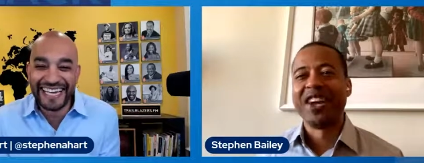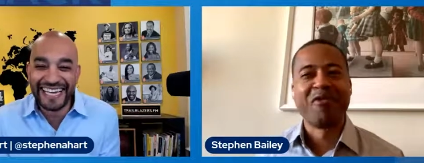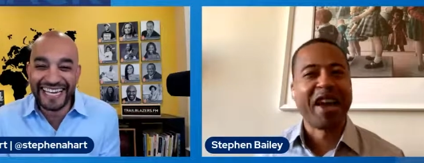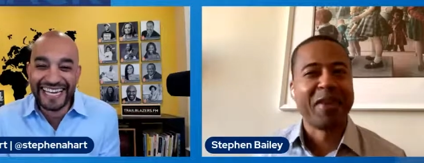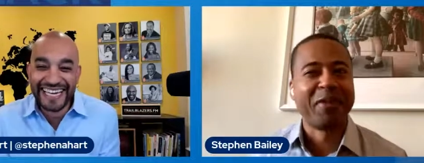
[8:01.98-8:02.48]
Speaker 1: you know,
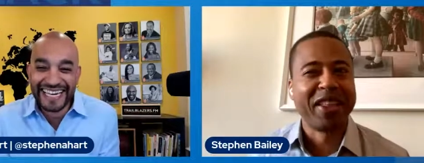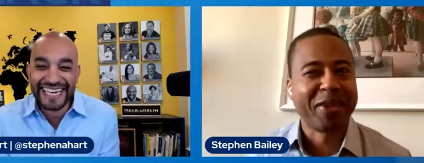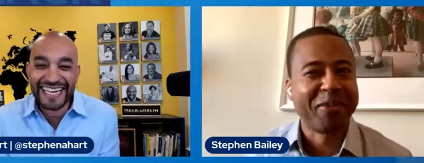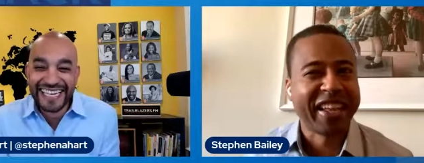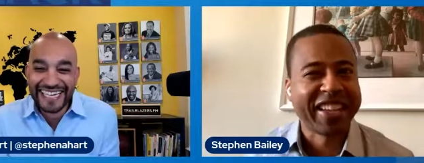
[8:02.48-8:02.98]
randomly they'd
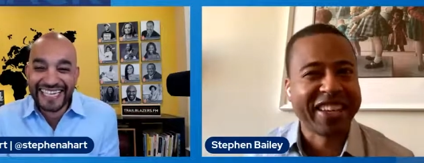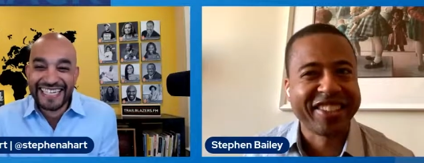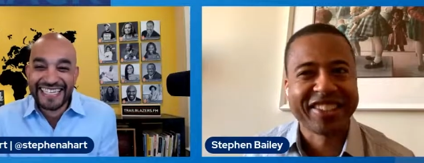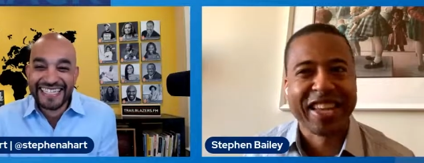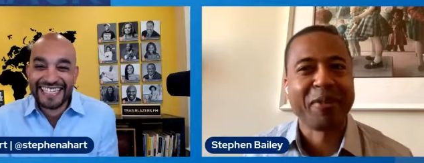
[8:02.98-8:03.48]
be like, oh,
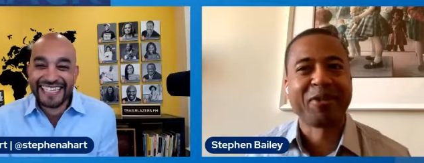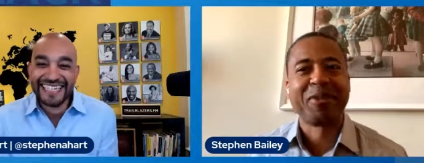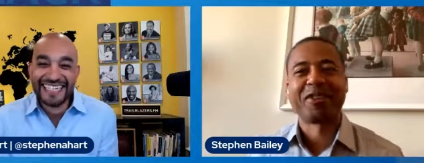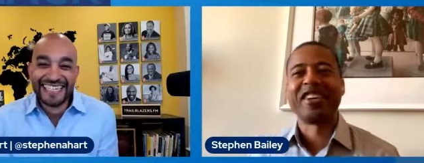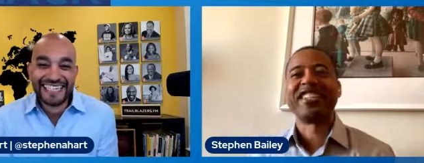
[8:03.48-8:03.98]
"This guy must
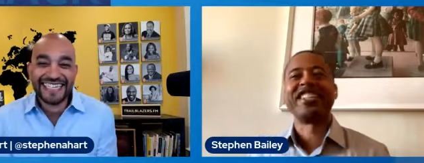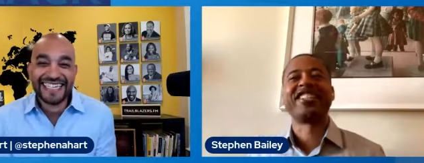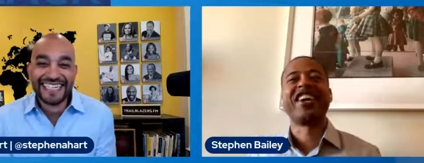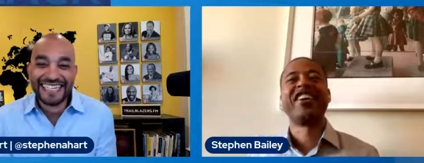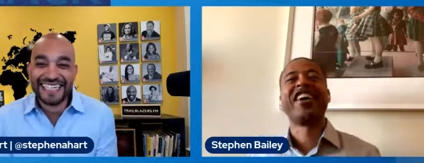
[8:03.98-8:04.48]
be crazy."
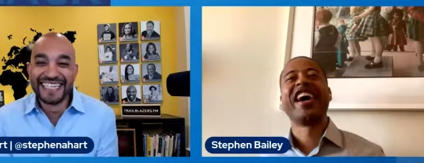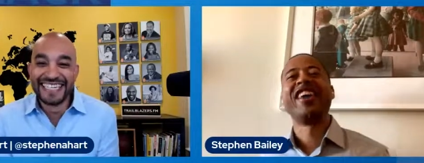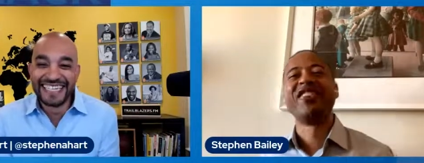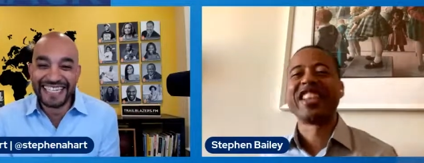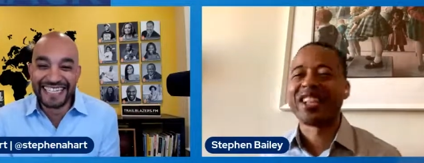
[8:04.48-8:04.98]
So,
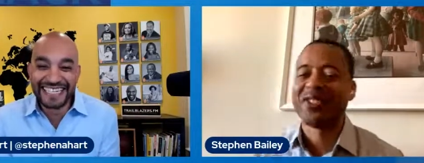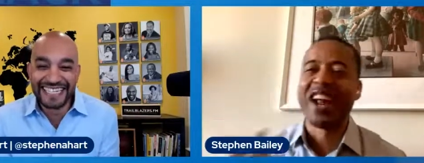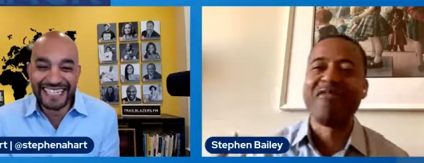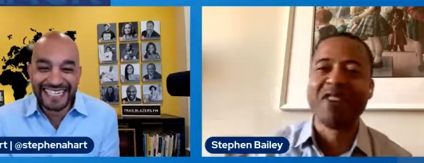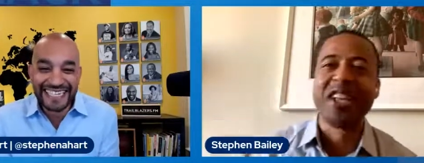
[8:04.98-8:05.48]
uh, but that's what
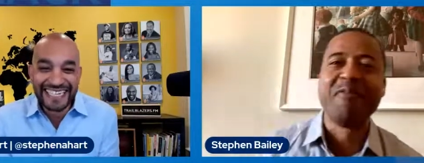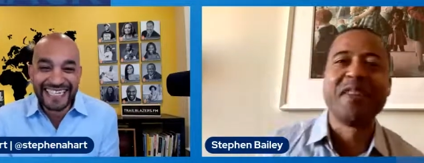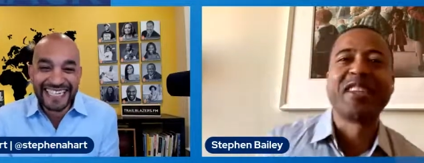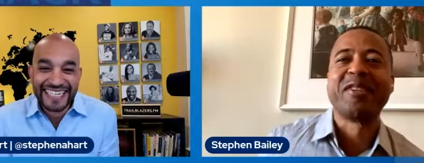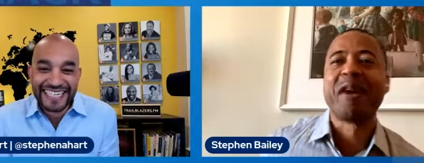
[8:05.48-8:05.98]
I really
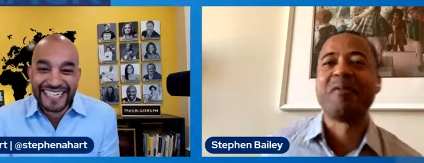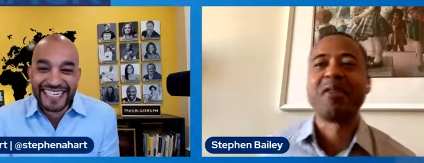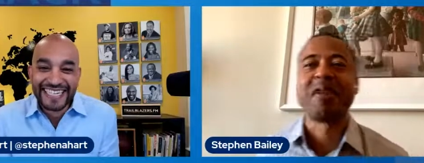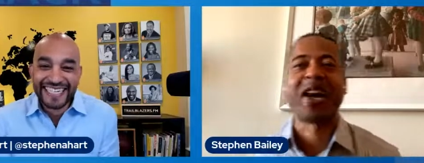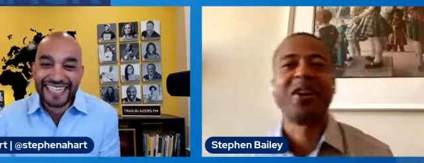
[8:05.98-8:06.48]
miss about
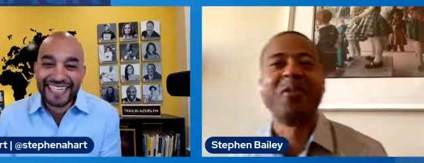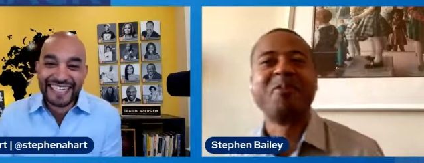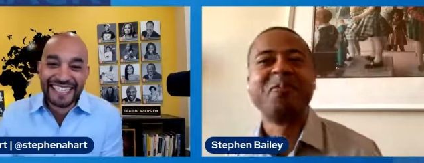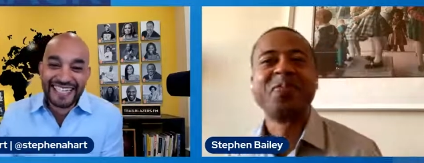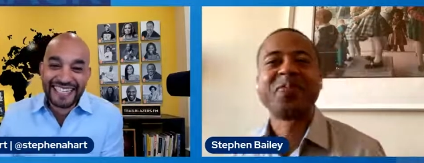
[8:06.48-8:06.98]
being back home
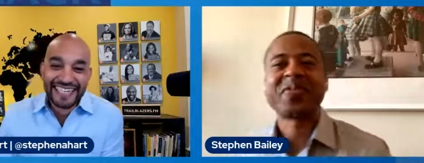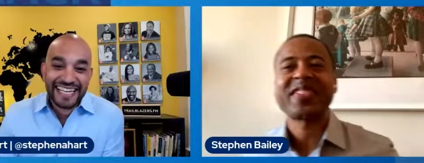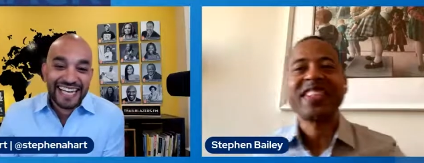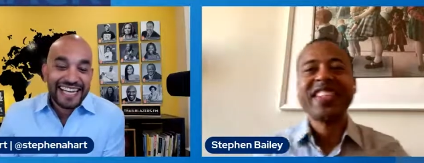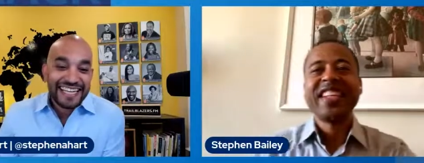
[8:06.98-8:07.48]

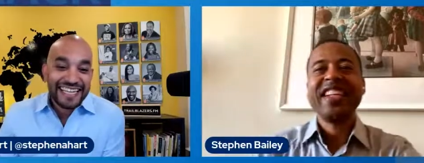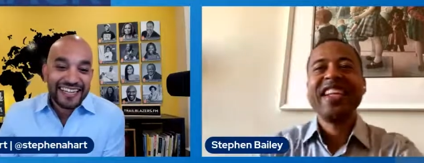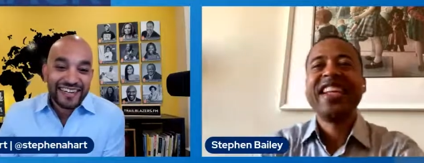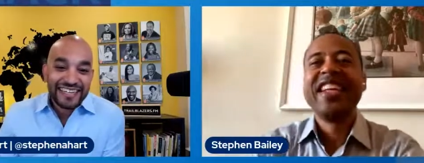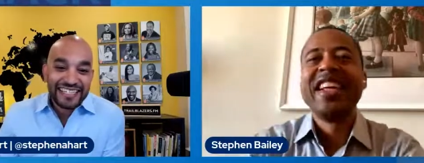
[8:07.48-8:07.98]
Speaker 2: you
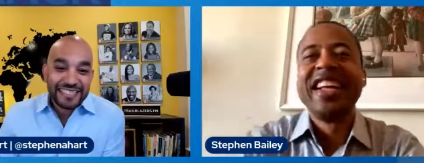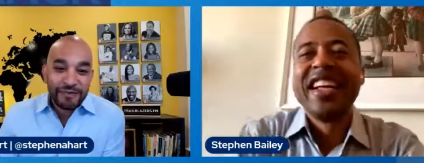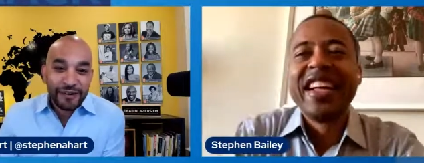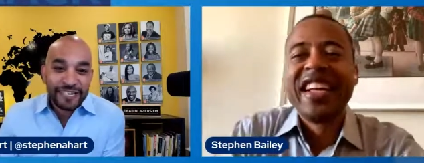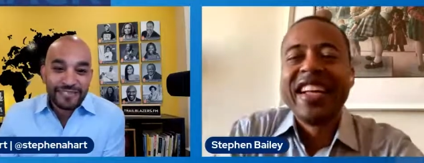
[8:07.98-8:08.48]
know, that's a
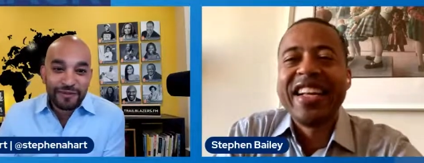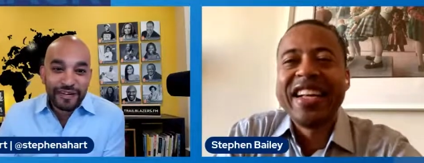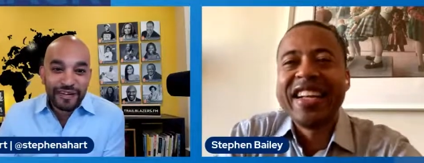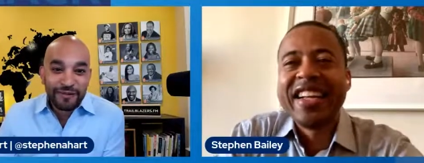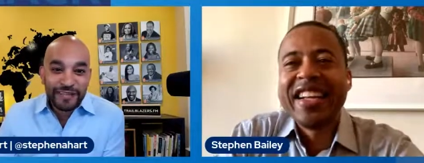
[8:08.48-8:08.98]
part of my
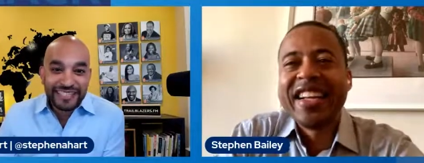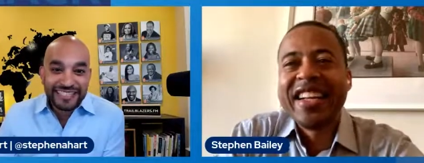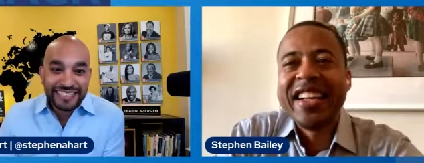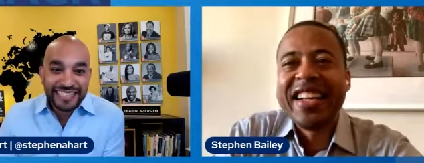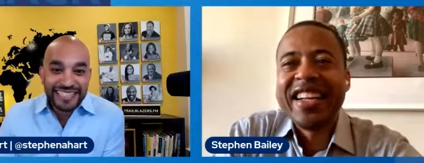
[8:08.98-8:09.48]

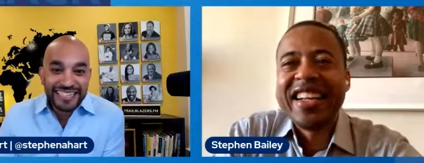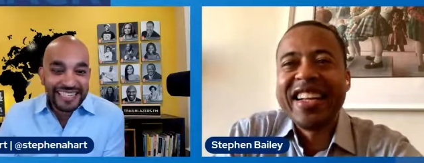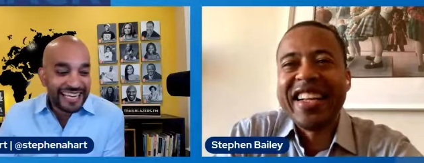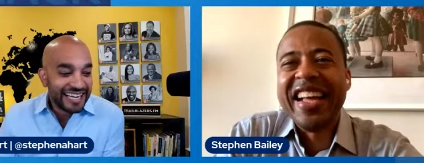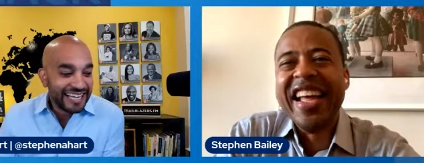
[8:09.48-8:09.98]
Caribbean
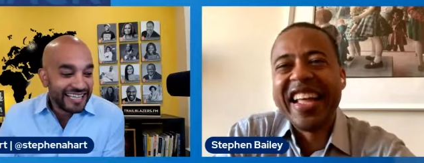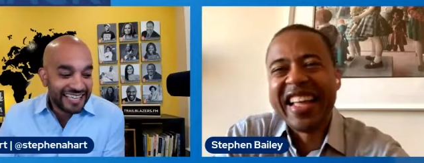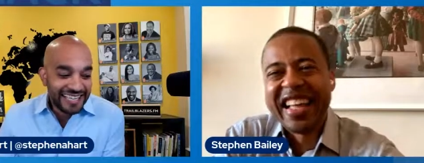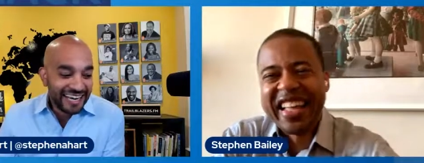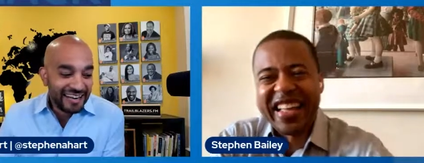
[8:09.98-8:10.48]
gene
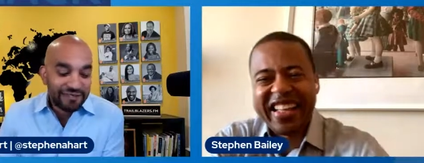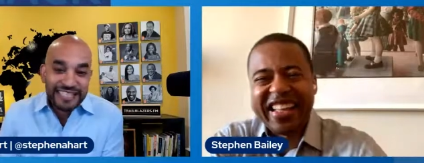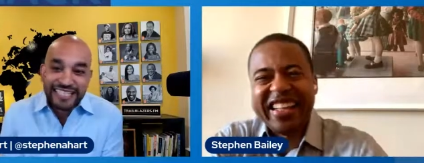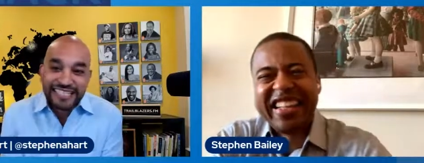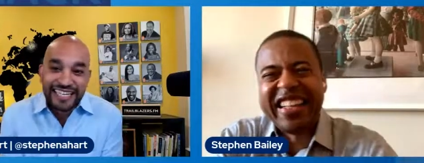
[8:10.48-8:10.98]
uh, that I'm
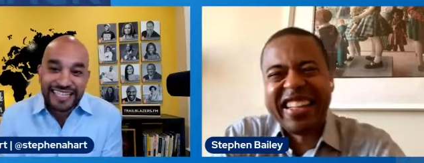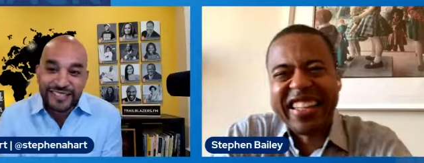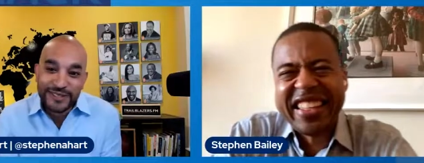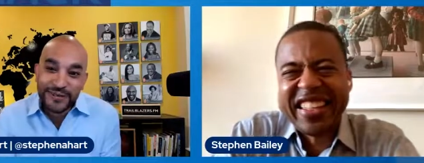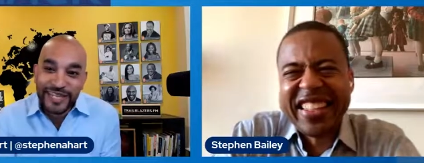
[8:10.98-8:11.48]
teaching
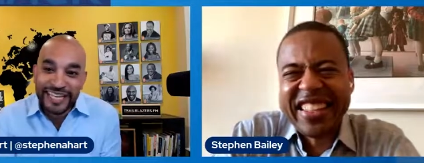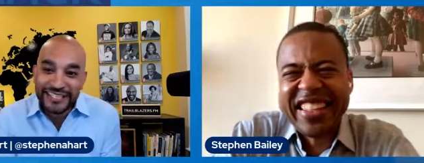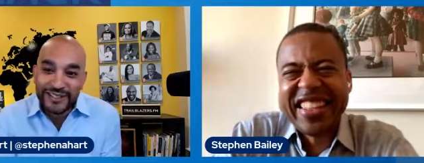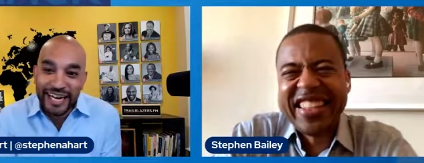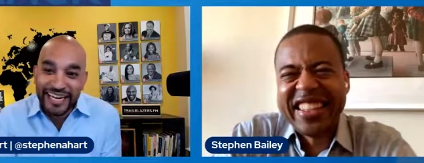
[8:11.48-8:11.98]
these two
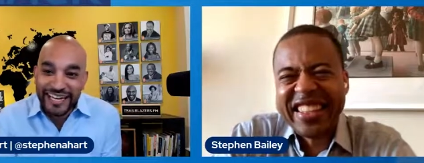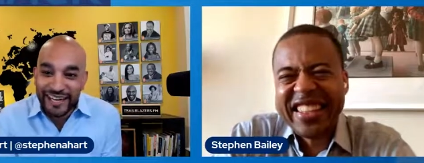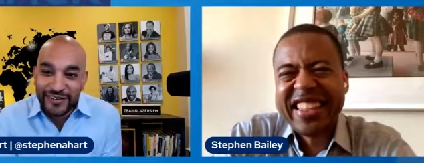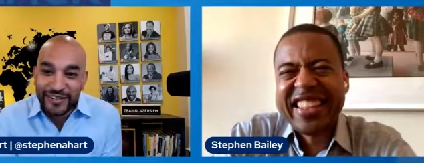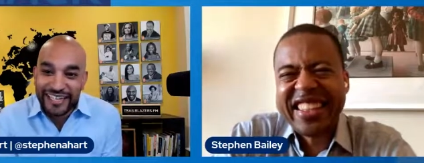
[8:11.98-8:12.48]
kids right
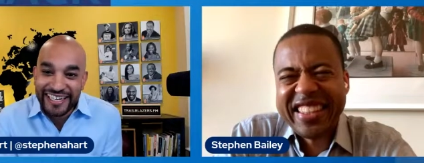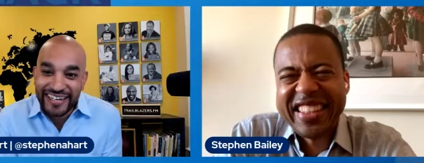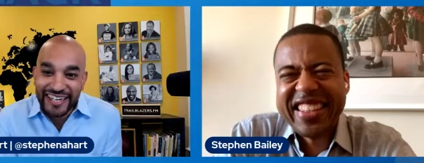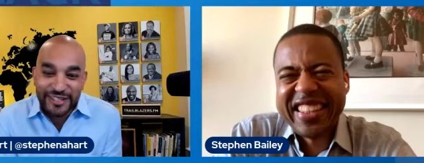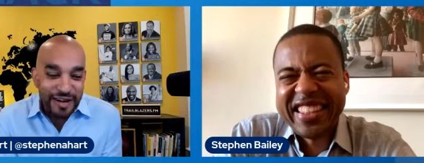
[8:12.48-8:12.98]
now. You
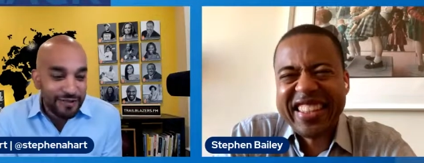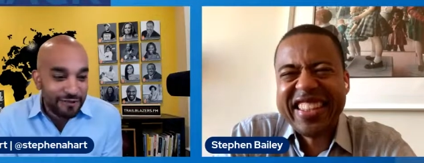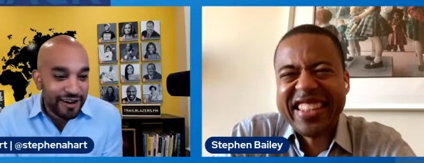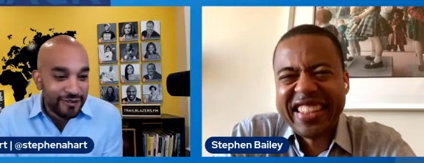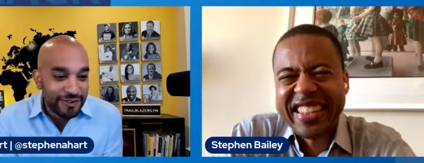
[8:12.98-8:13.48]
know, I drop
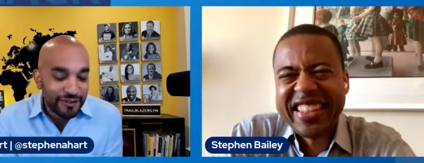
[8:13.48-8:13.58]
them off